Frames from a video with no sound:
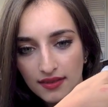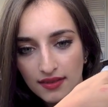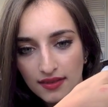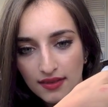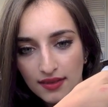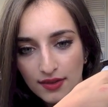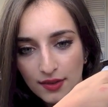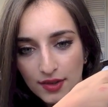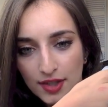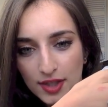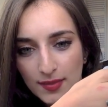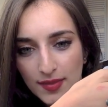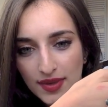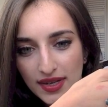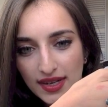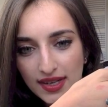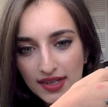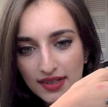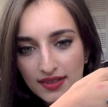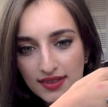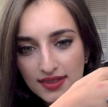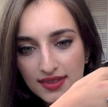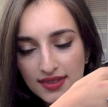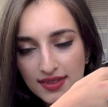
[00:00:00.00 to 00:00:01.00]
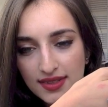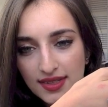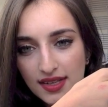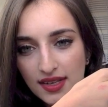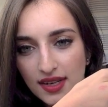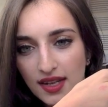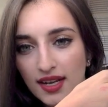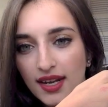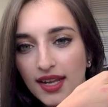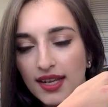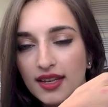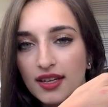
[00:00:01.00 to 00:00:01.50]
Looks a bit like
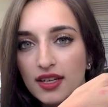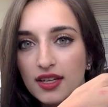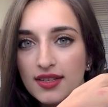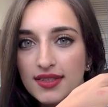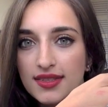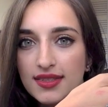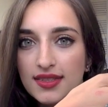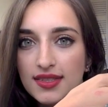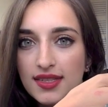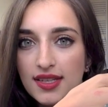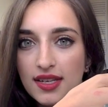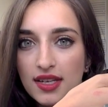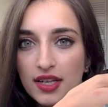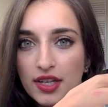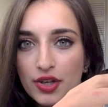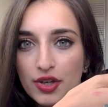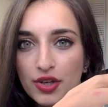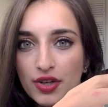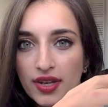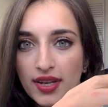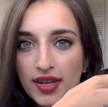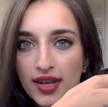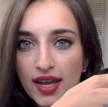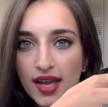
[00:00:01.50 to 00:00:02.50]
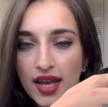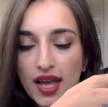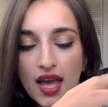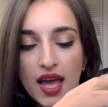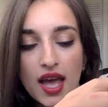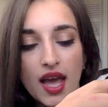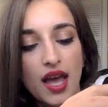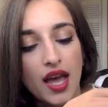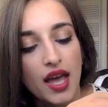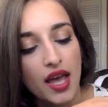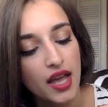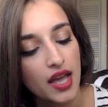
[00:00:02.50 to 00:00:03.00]
a concealer colour.
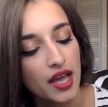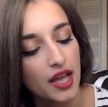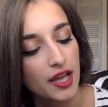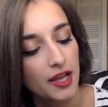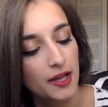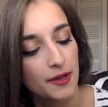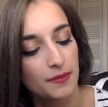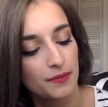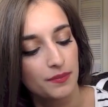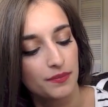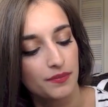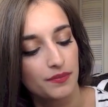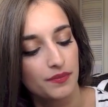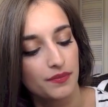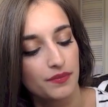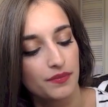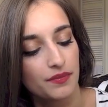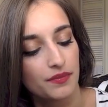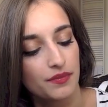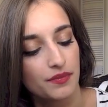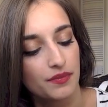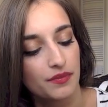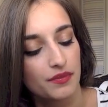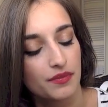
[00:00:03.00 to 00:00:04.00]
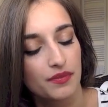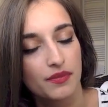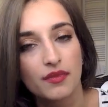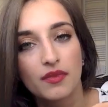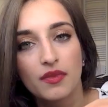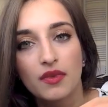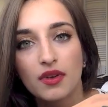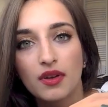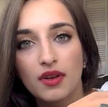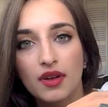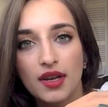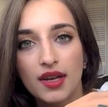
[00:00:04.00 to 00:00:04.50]

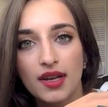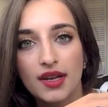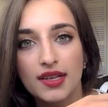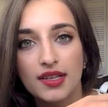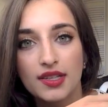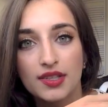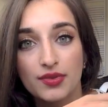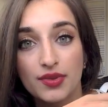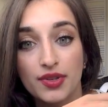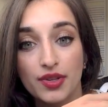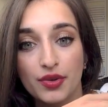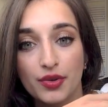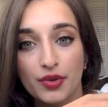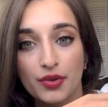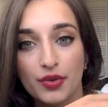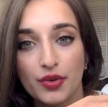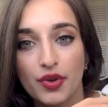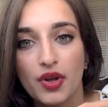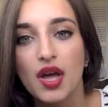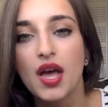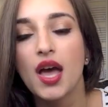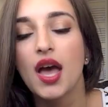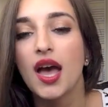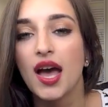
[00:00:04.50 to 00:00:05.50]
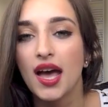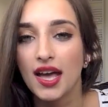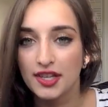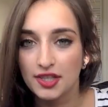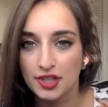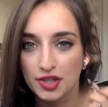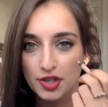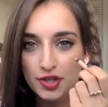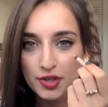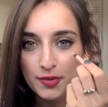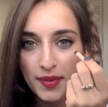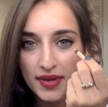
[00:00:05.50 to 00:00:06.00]
It's really cool. And
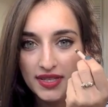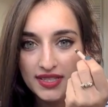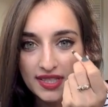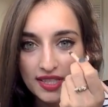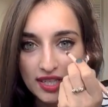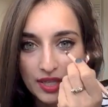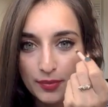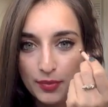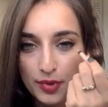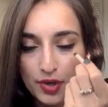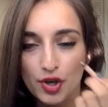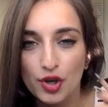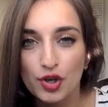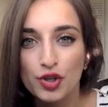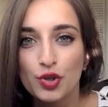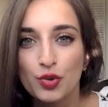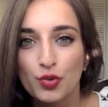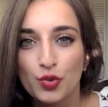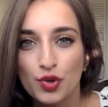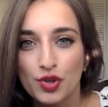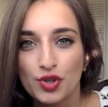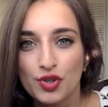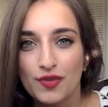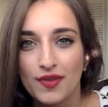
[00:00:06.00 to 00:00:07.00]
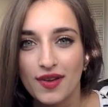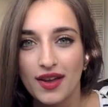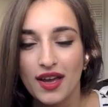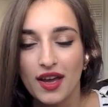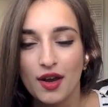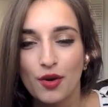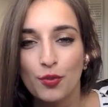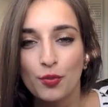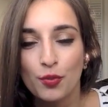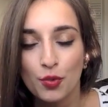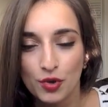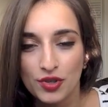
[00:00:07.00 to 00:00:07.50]
you basically put it on your
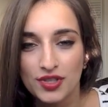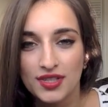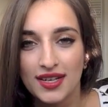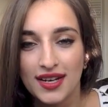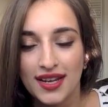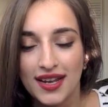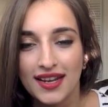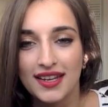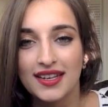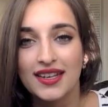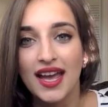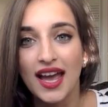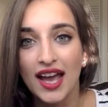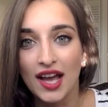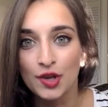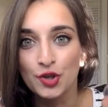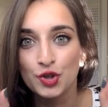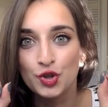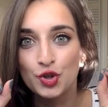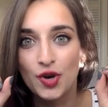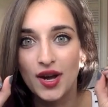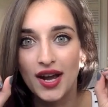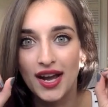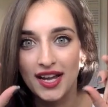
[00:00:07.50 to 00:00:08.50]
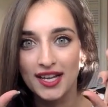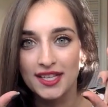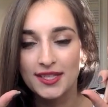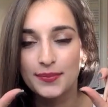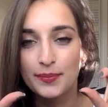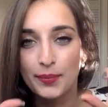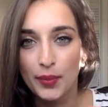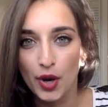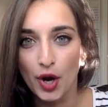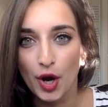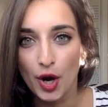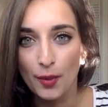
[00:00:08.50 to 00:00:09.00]
waterline and your eyes
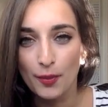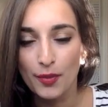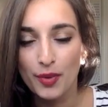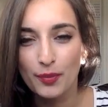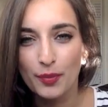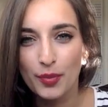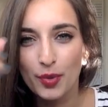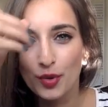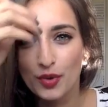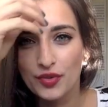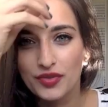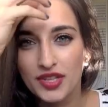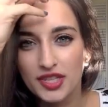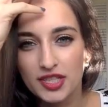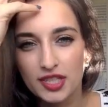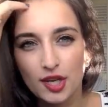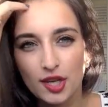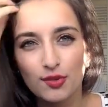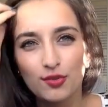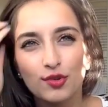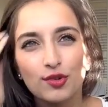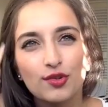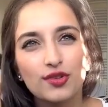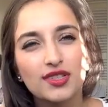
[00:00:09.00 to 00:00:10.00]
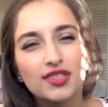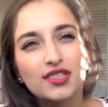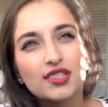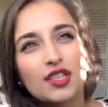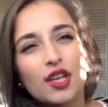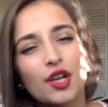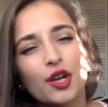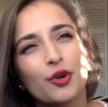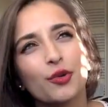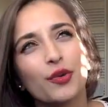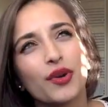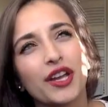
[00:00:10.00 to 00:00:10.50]
pop, but they don't look
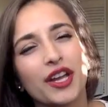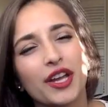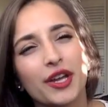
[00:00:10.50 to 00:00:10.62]
so...